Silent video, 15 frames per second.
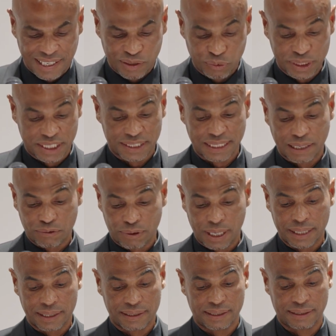which is
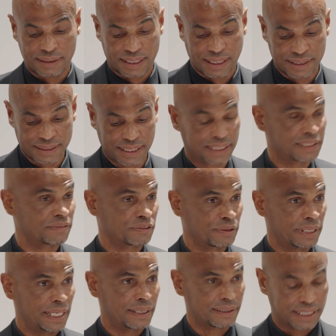ironic in the context of
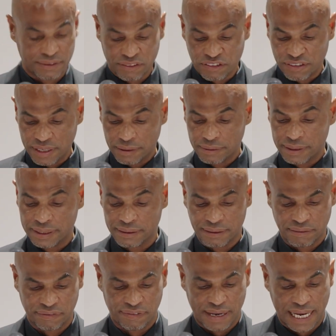Grenada, considering
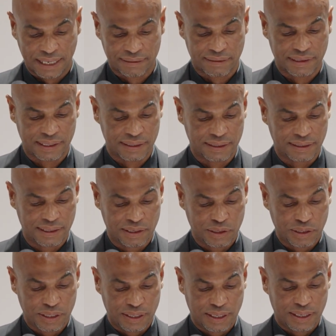the fact that
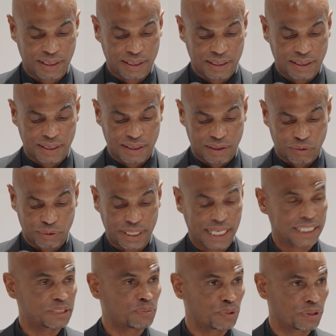we
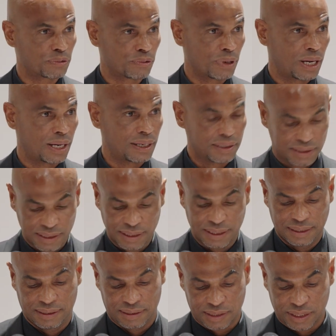export raw
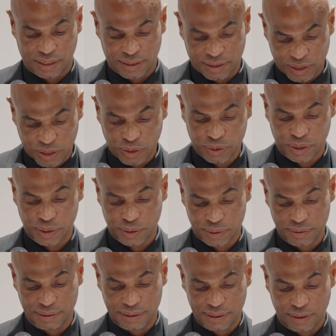
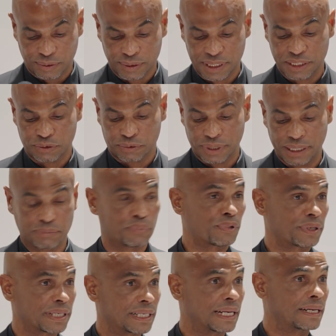cocoa only to
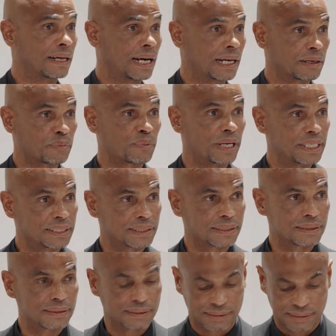re-import it at a higher price.